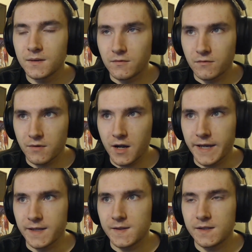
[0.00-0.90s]

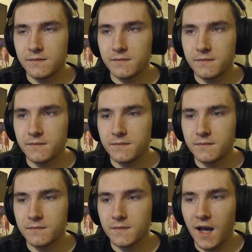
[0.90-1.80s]
Right.
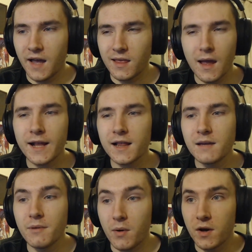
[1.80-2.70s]
Unlikely,
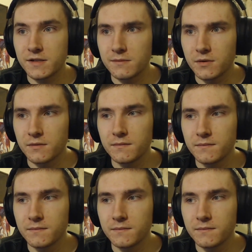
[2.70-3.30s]
but possible.